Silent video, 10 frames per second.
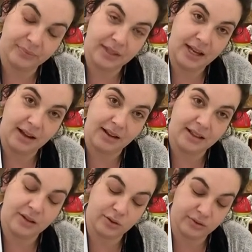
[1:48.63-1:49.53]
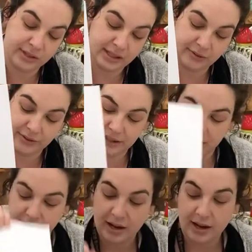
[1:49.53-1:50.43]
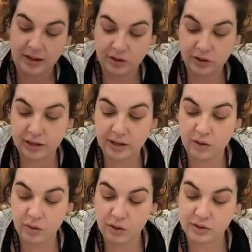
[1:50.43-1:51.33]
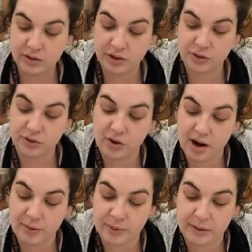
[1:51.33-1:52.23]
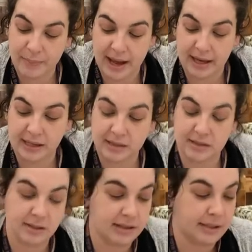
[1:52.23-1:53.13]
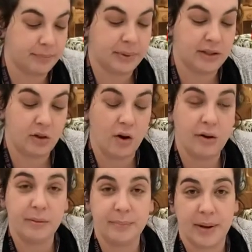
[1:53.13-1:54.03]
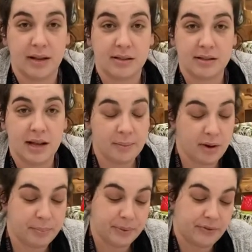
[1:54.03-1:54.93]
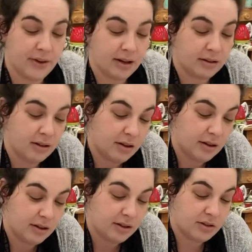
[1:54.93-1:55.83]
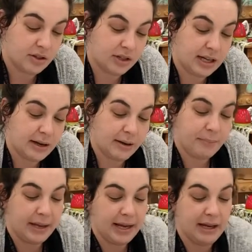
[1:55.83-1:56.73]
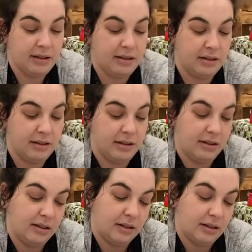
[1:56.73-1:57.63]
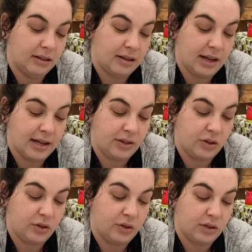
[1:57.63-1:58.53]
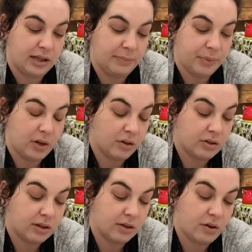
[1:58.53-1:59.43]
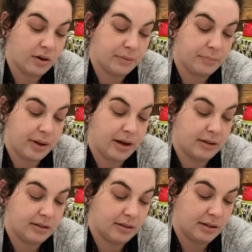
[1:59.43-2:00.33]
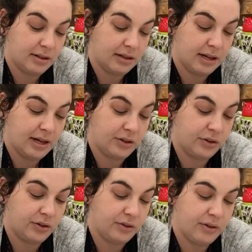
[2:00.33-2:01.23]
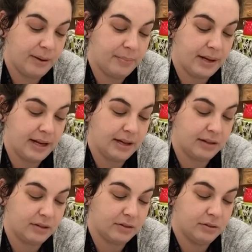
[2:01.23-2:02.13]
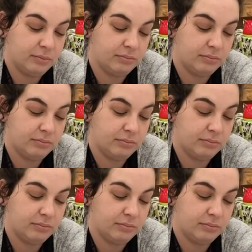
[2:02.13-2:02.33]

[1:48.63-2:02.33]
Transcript: Yeah, and that looks really effective. You can also try with paint dipping cotton buds. That might be fun. So you get a peg and you clip it onto the cotton bud and you grab it. Oh,